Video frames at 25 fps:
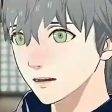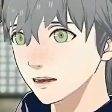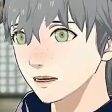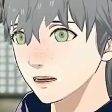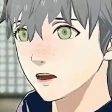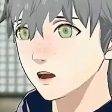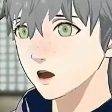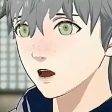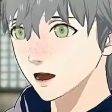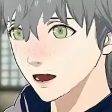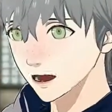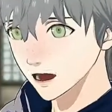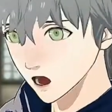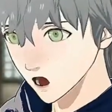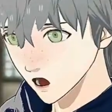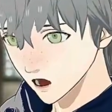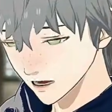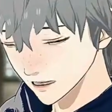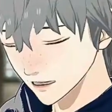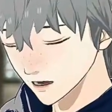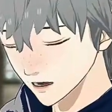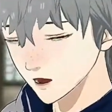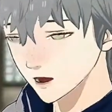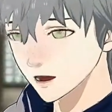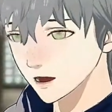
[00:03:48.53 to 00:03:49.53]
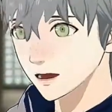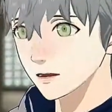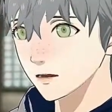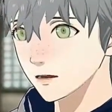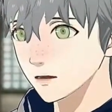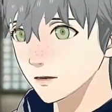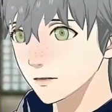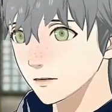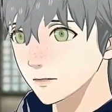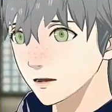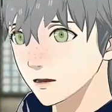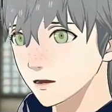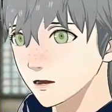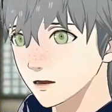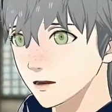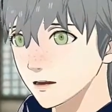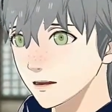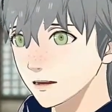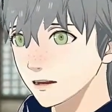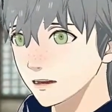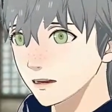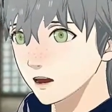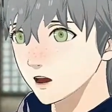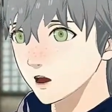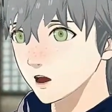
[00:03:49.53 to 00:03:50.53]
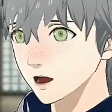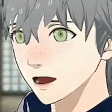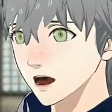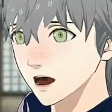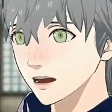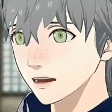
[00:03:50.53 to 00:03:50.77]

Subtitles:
It was a long time ago, and I've put all